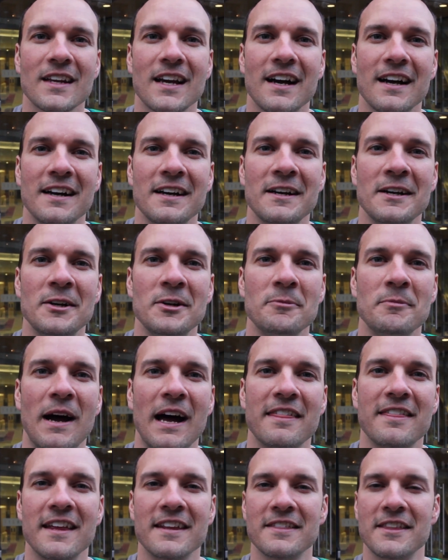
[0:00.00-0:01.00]
Um,
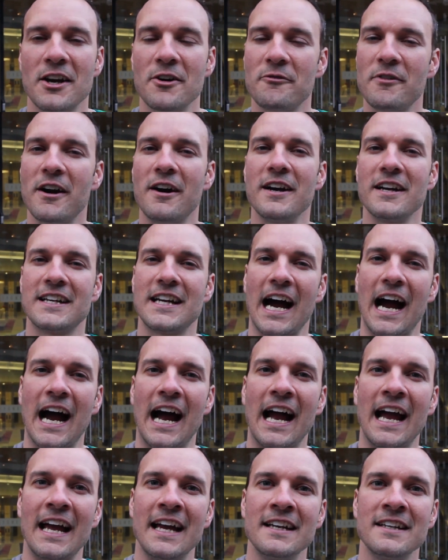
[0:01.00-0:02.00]
I think they're very
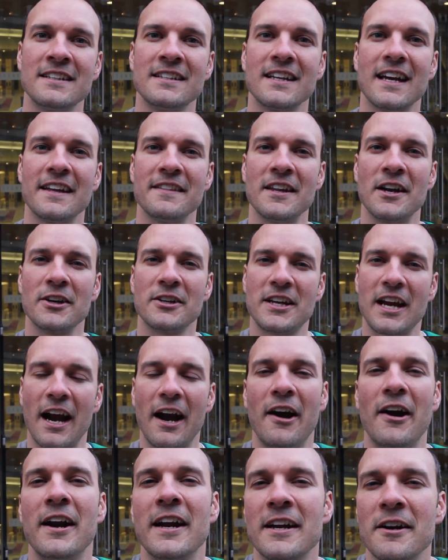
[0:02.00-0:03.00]
kind and they're
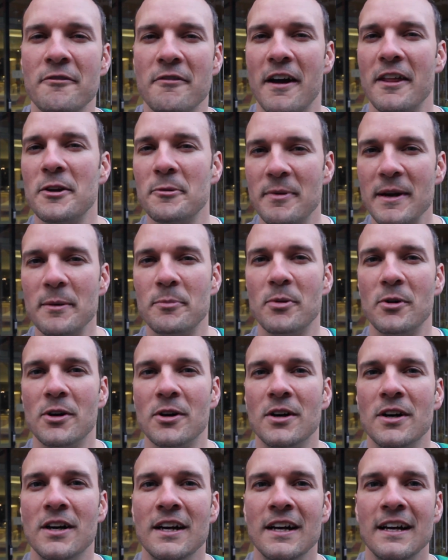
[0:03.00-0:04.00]
caring of other
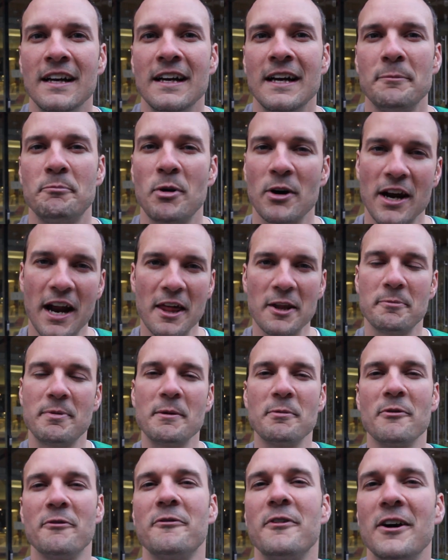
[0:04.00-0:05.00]
people, put other
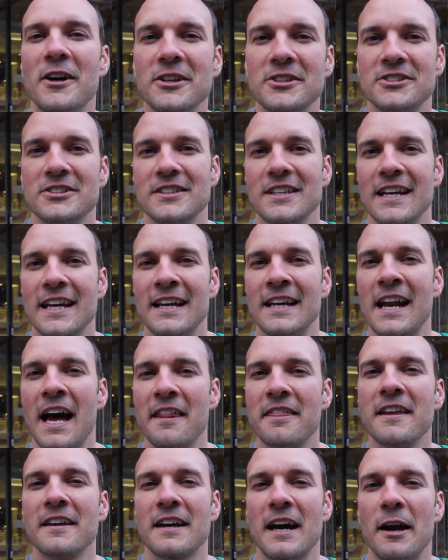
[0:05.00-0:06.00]
people first, and
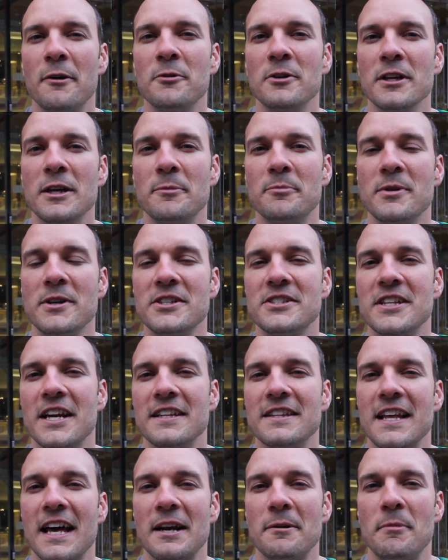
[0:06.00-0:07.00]
I think I really
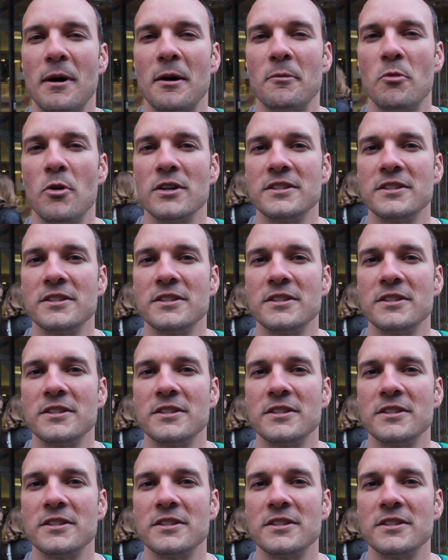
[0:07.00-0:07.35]
appreciate that about